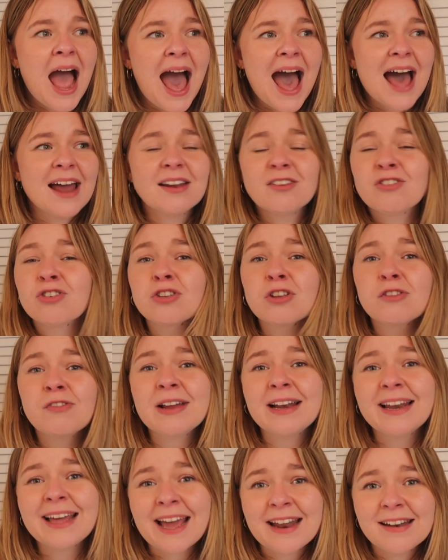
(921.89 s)
and it's just a
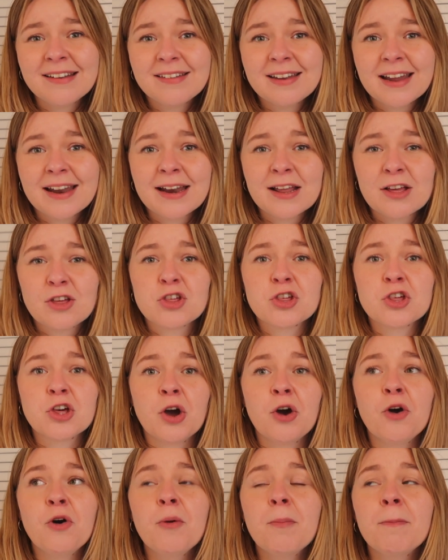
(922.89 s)
really entertaining
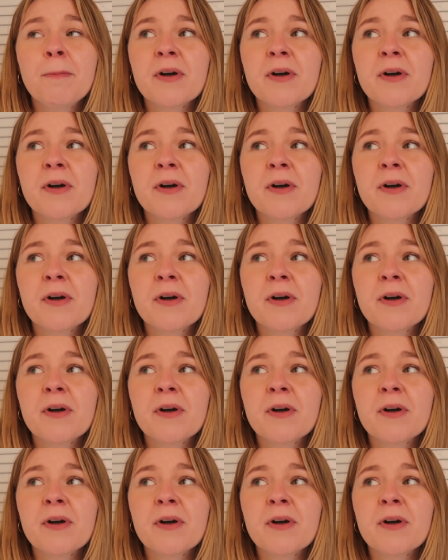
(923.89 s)
show.